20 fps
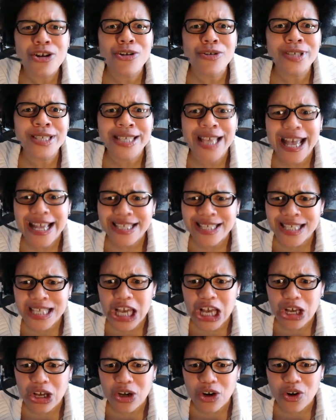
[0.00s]
Who said
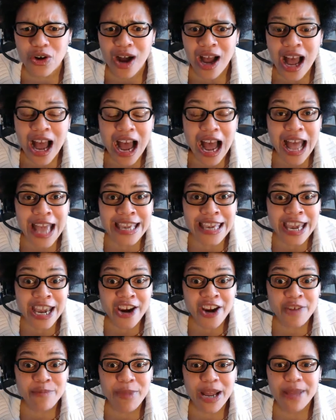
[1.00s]
so? I
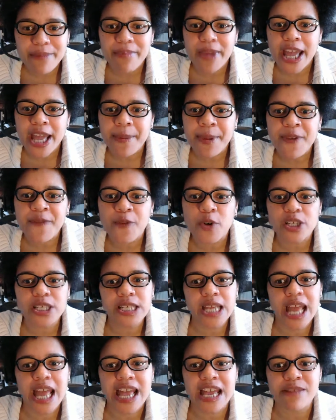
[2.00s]
carried my baby for
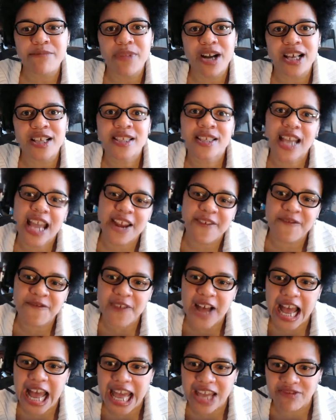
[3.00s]
10 months and
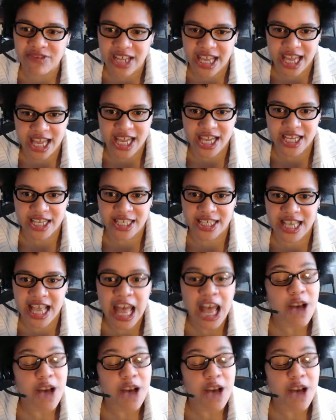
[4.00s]
5 days.